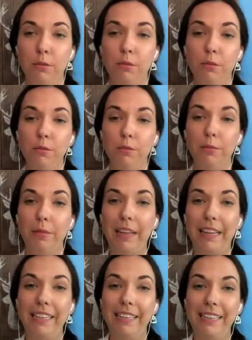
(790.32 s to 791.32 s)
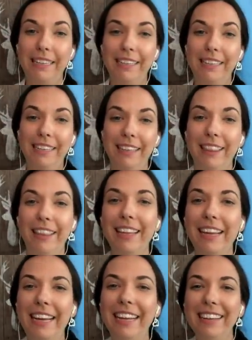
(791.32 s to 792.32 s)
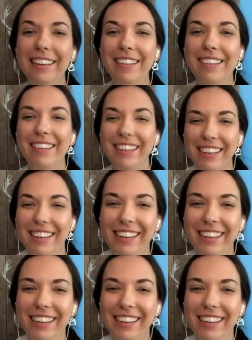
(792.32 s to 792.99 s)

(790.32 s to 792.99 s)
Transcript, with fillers: Oh man, the angst.